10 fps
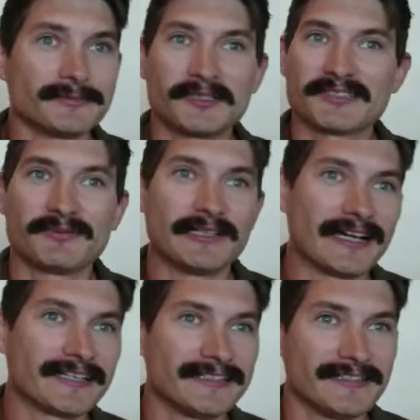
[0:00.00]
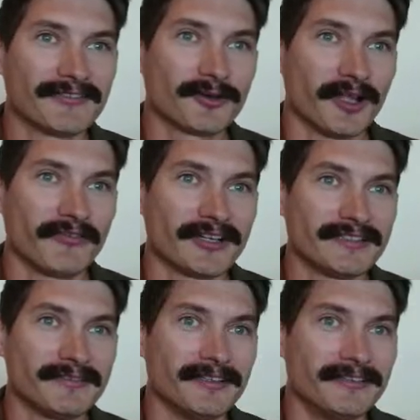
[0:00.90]
it's because we're not getting enough
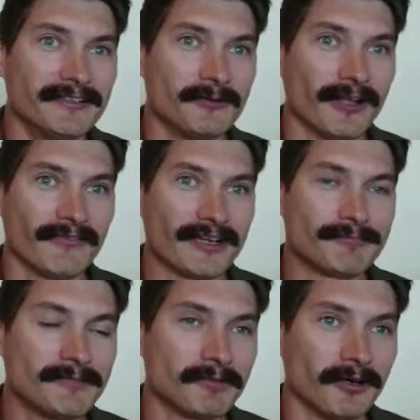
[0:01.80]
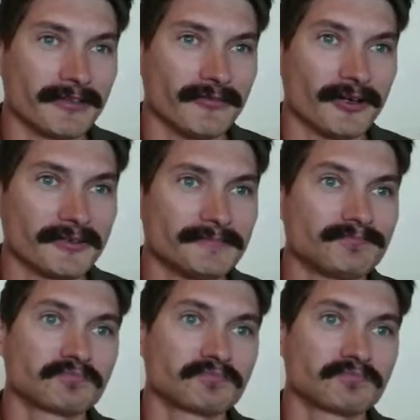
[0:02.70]
qualified people in fund.